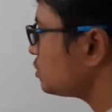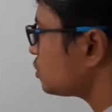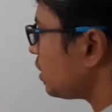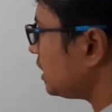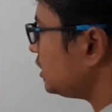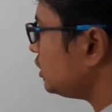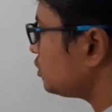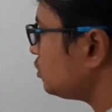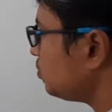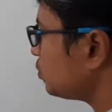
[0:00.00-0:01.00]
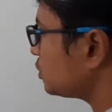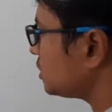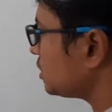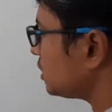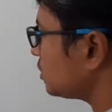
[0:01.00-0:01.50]
So I need to push
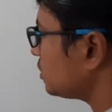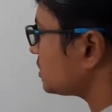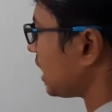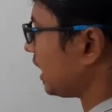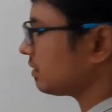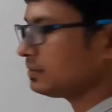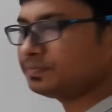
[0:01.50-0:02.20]
it into the stack.